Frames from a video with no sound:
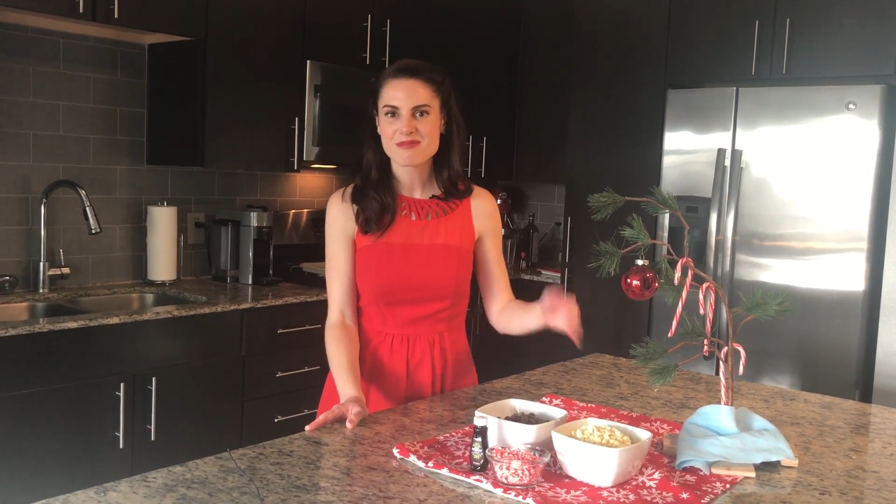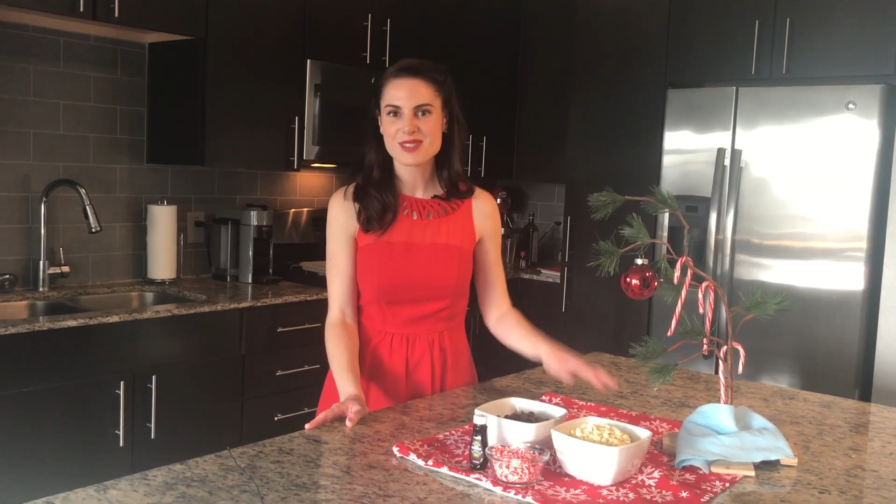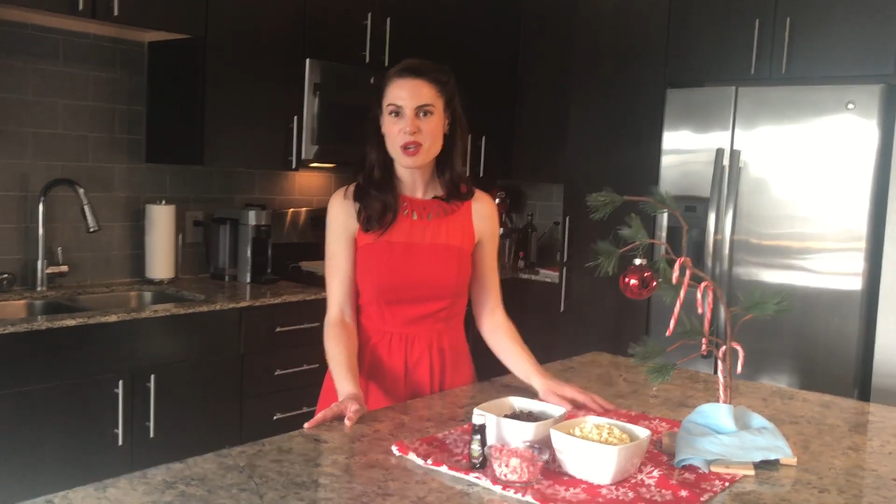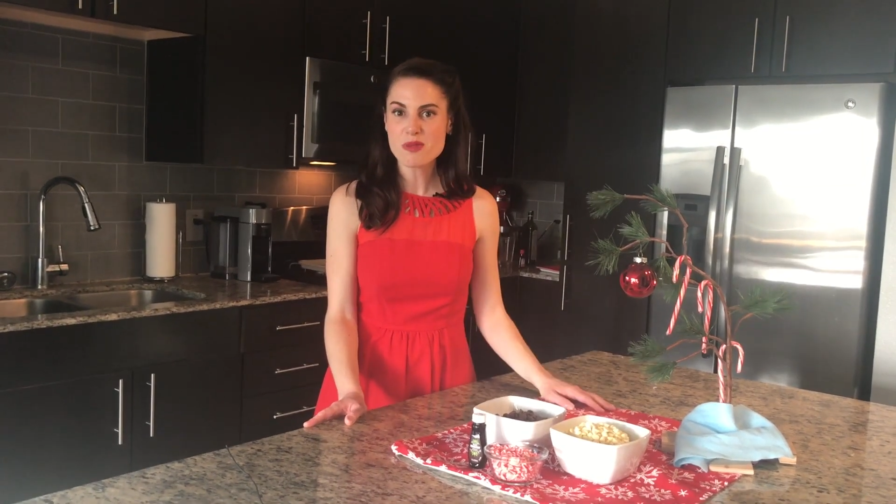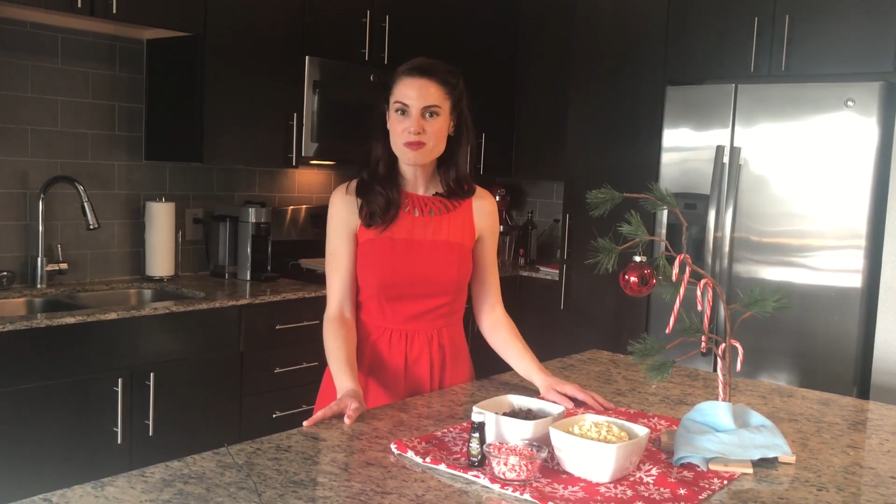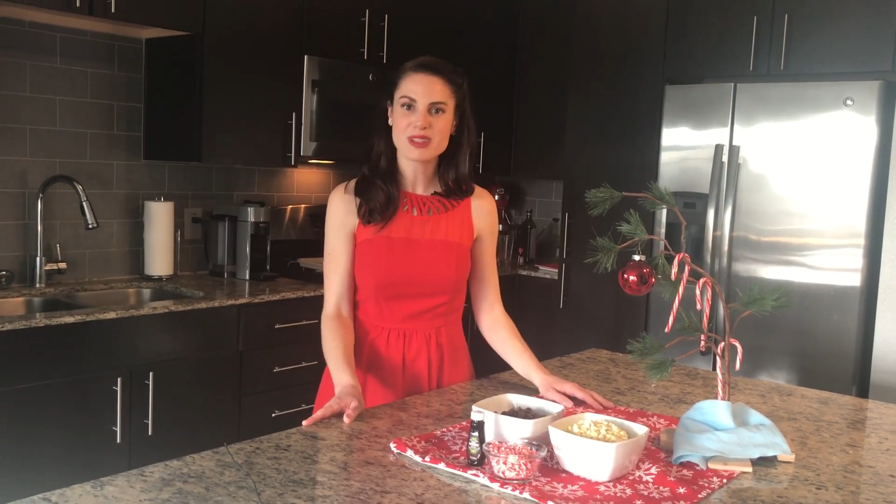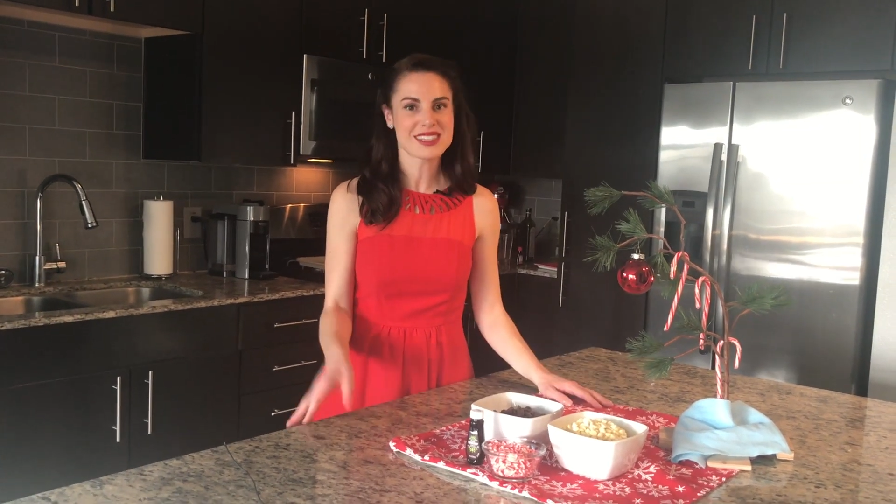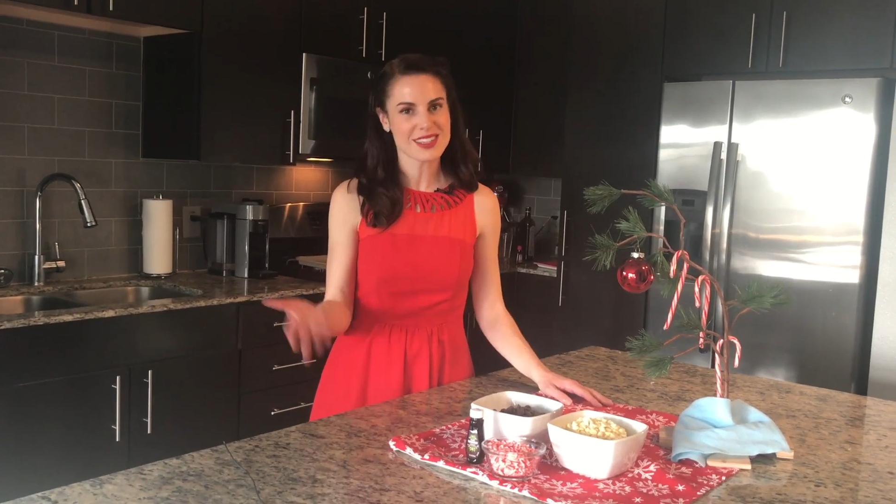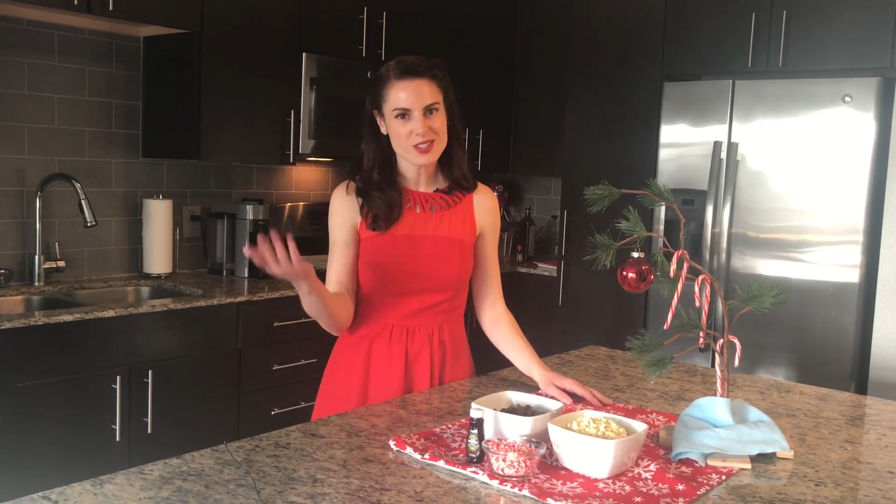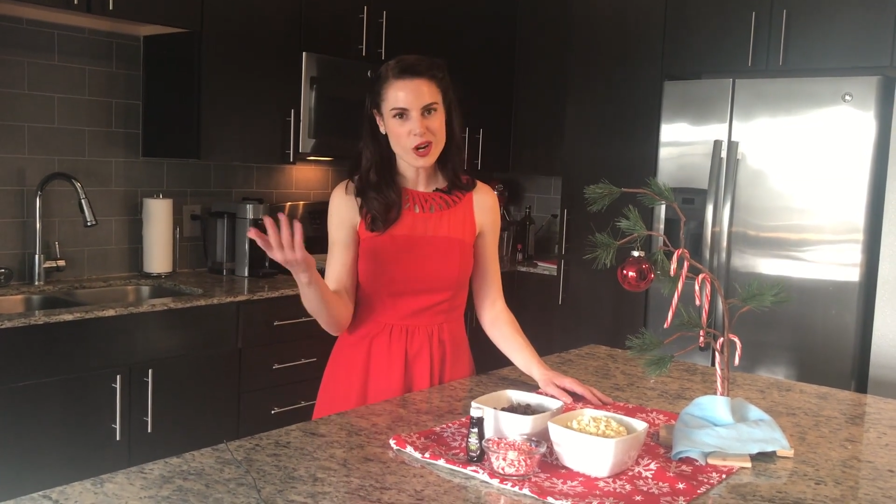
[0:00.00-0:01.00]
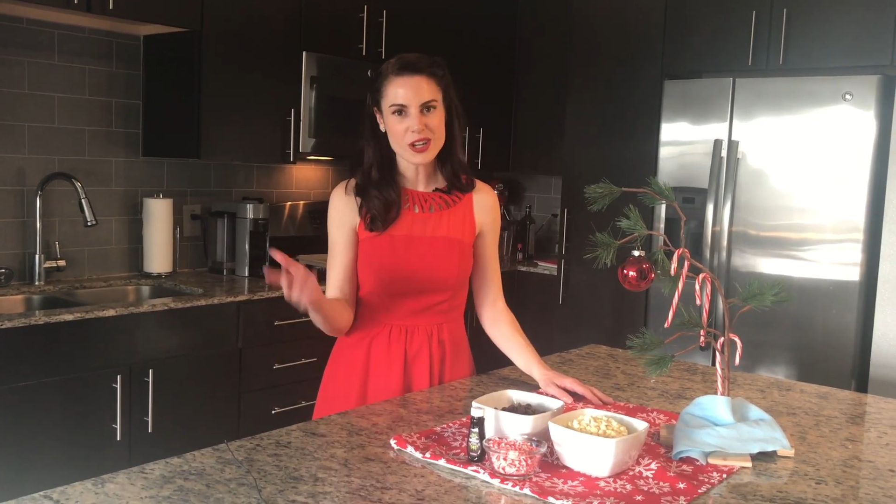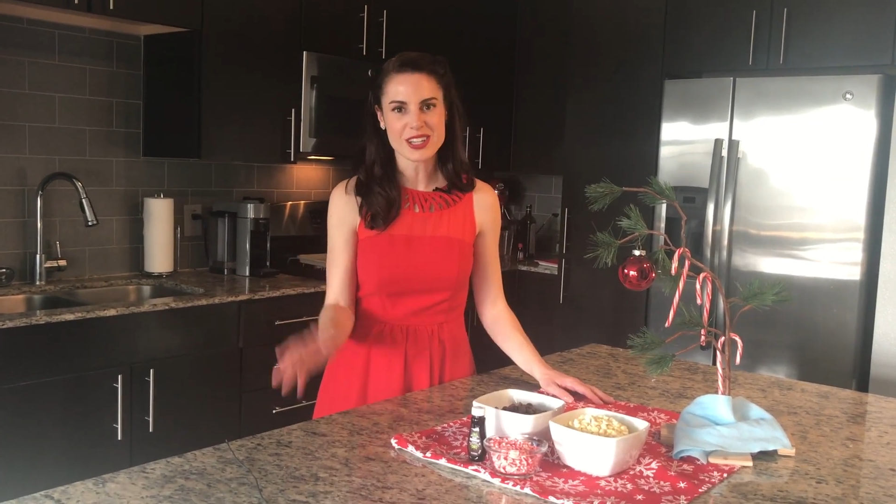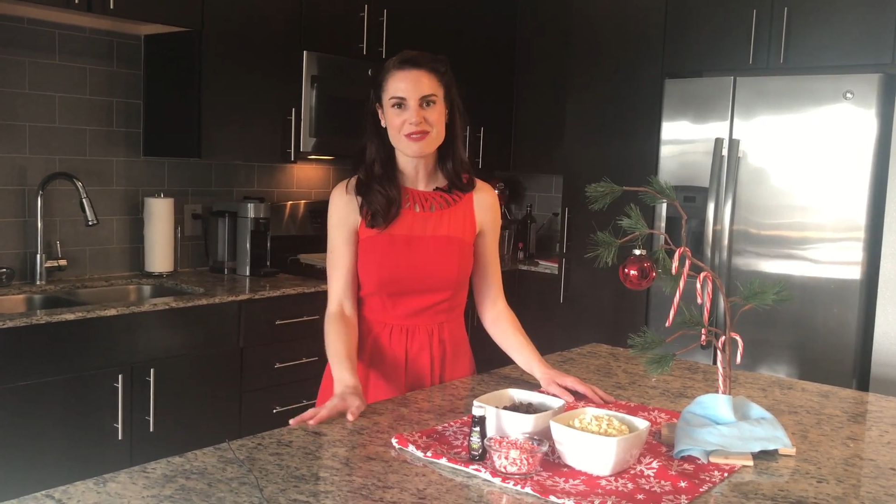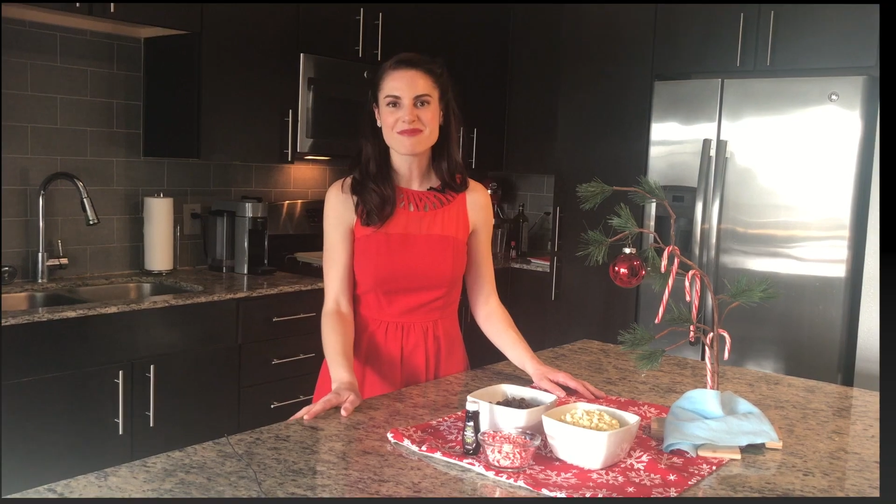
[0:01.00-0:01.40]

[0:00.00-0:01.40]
So let's get started.